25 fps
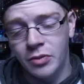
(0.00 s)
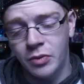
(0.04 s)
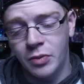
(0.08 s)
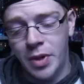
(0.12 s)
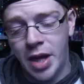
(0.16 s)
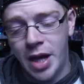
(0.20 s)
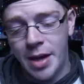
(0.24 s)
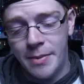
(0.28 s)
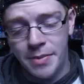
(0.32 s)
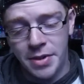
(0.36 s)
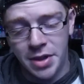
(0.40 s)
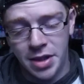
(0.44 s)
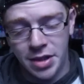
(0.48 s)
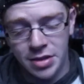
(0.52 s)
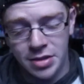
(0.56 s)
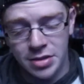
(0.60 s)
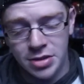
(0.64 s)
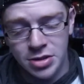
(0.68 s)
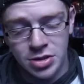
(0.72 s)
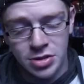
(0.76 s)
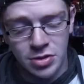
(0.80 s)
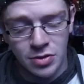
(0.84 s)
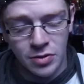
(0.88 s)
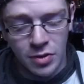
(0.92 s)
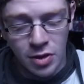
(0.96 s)
rapping
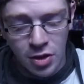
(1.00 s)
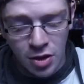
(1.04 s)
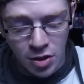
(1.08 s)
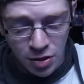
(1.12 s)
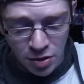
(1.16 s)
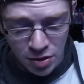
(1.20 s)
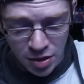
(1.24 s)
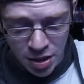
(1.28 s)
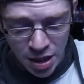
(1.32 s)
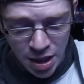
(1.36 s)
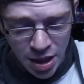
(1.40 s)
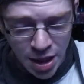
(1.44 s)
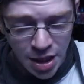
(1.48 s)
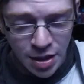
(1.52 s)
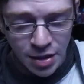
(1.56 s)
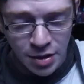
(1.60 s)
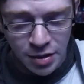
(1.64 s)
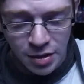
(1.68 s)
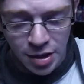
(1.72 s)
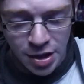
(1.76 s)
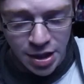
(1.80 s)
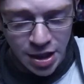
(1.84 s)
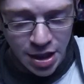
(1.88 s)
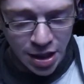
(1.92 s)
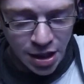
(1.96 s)
to all
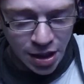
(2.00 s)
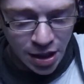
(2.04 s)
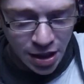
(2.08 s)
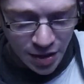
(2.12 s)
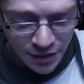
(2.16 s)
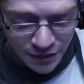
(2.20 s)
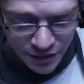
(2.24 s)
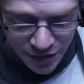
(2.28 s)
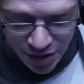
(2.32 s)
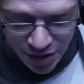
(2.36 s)
hell, and I love